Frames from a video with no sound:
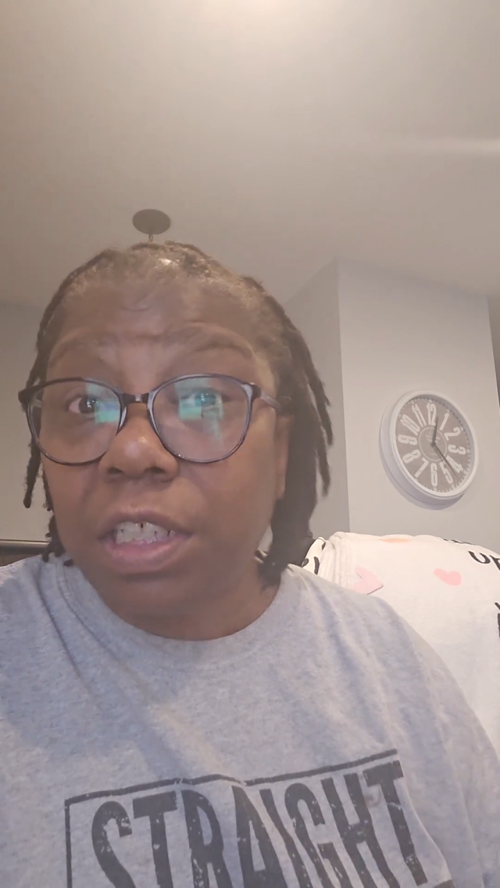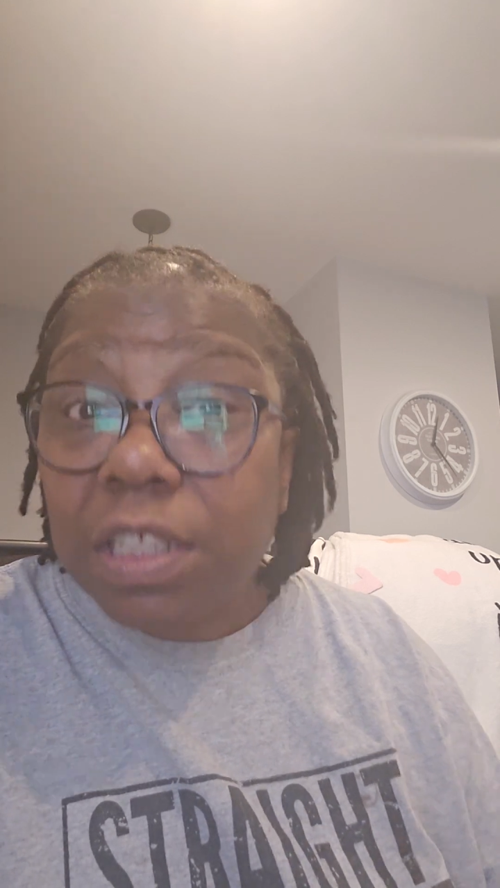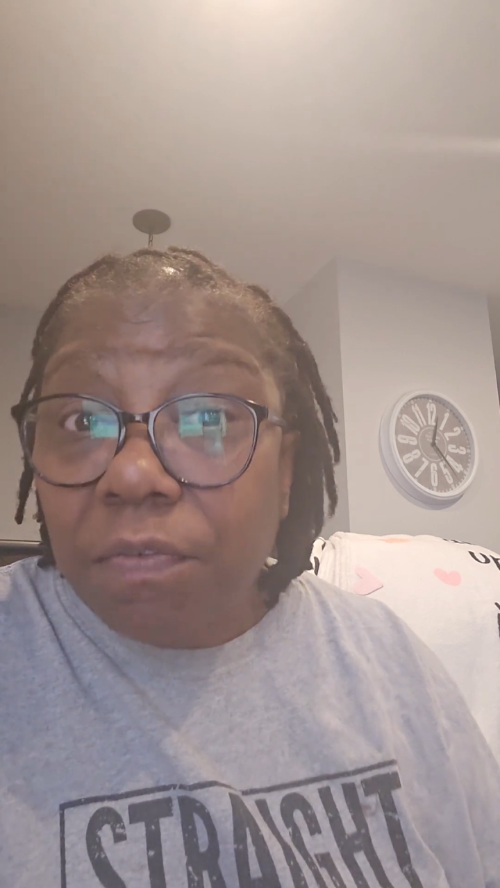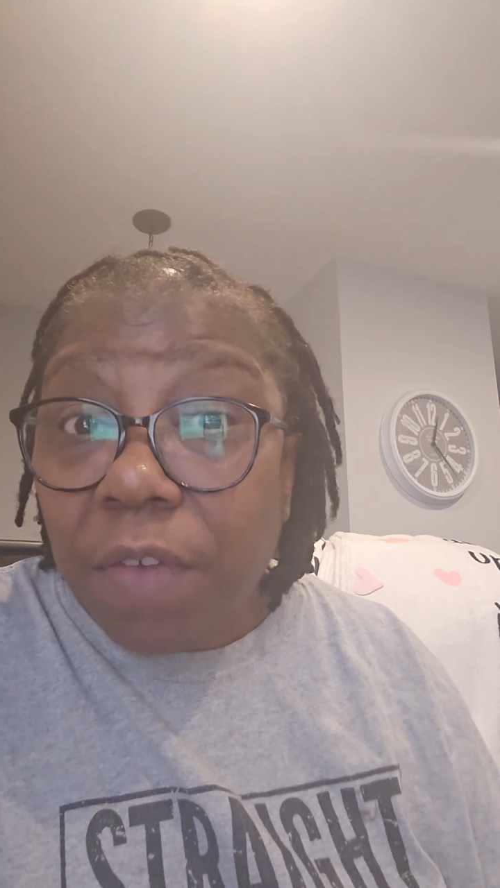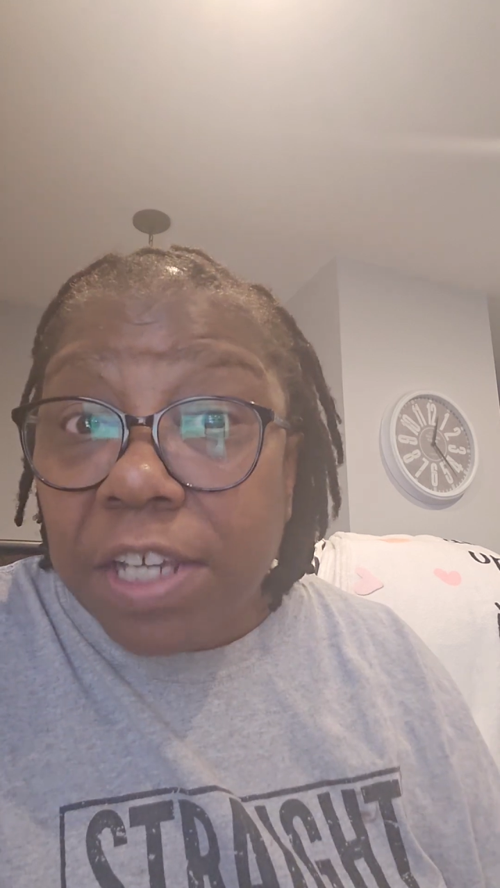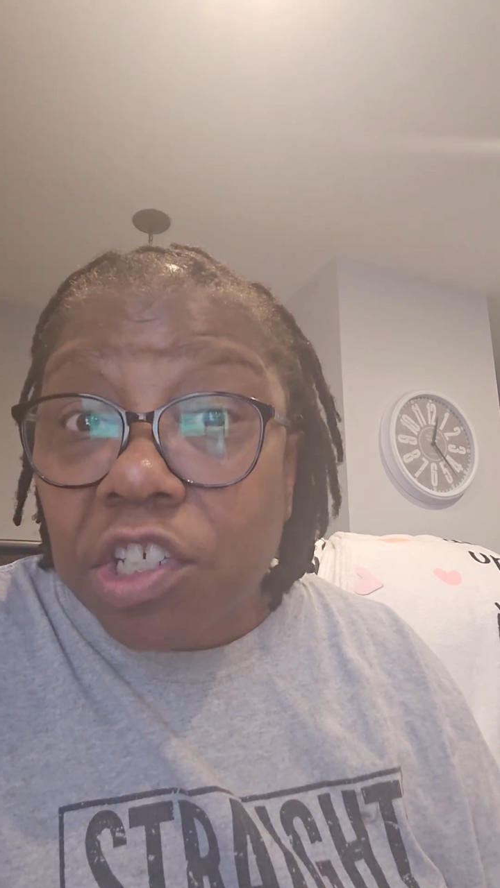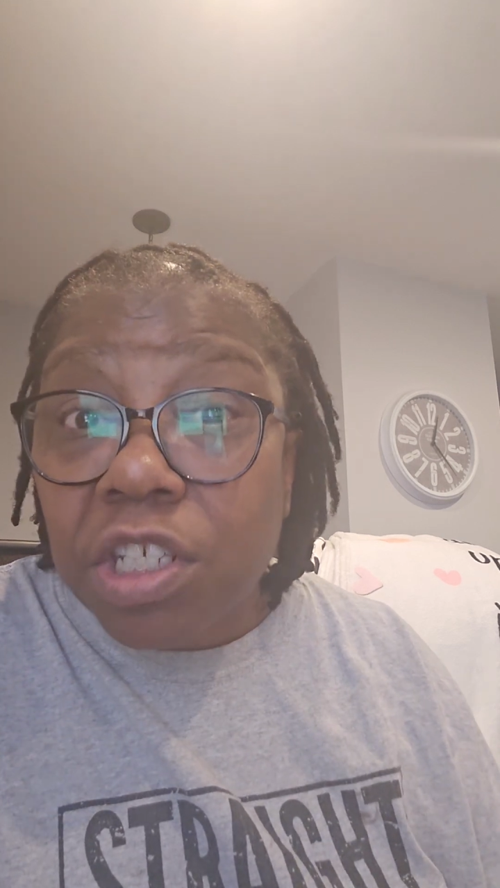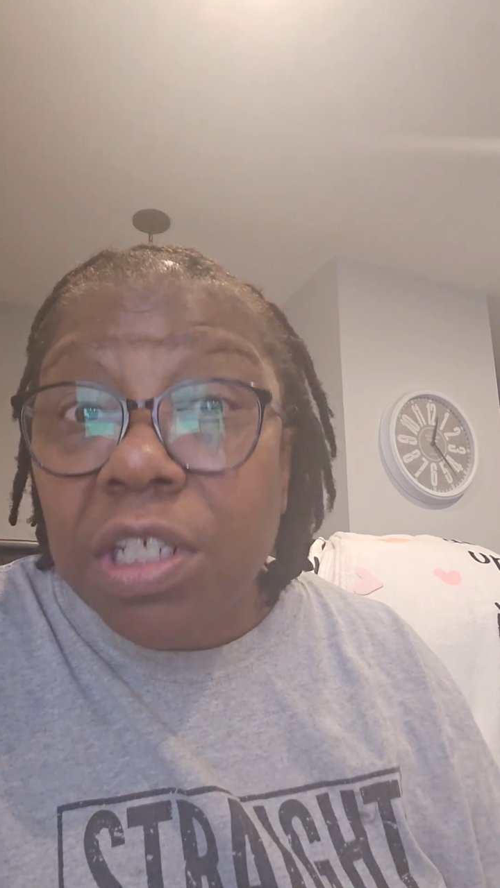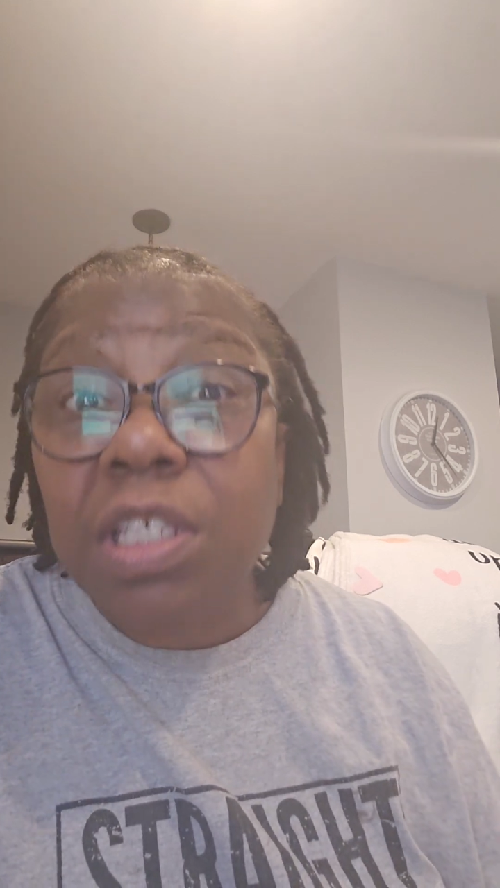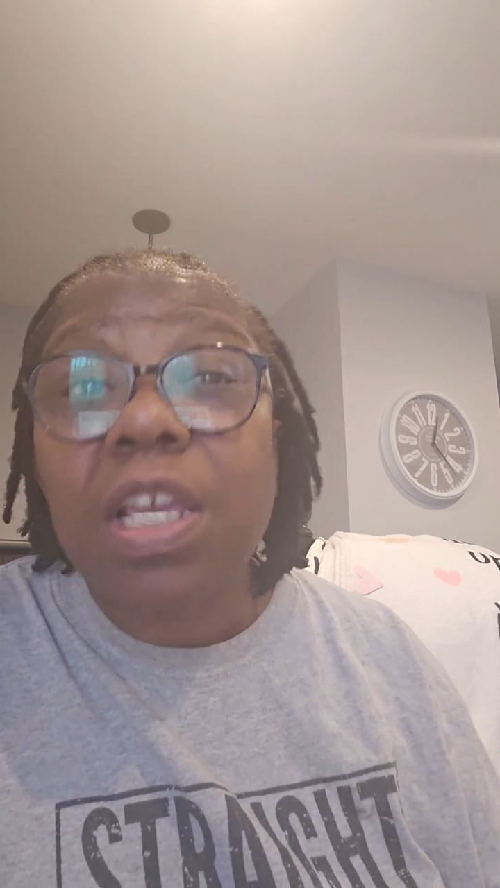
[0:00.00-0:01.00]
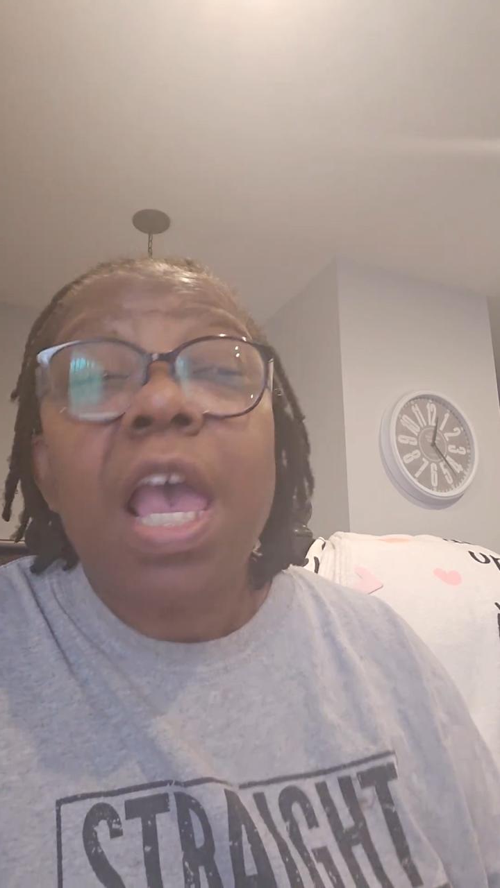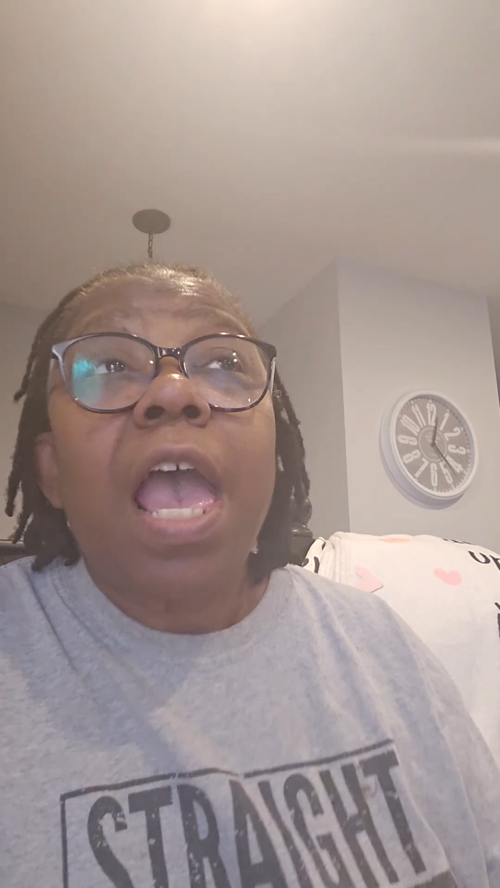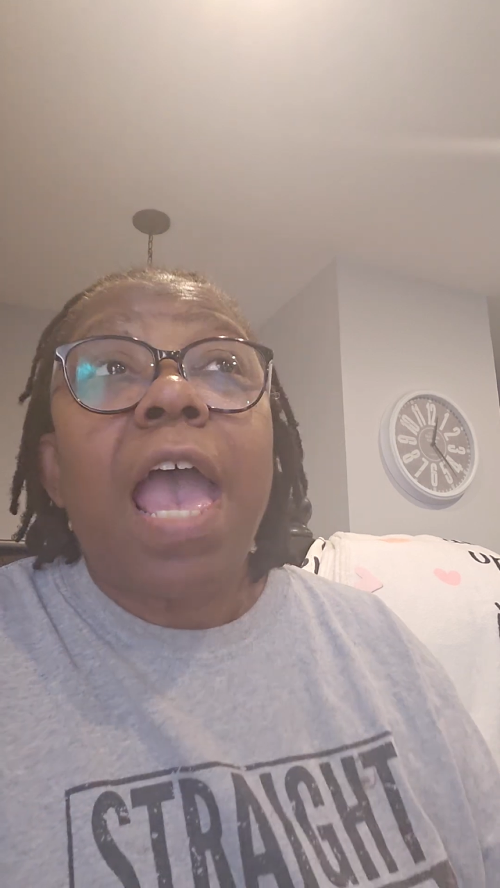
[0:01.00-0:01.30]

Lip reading: yeast infections.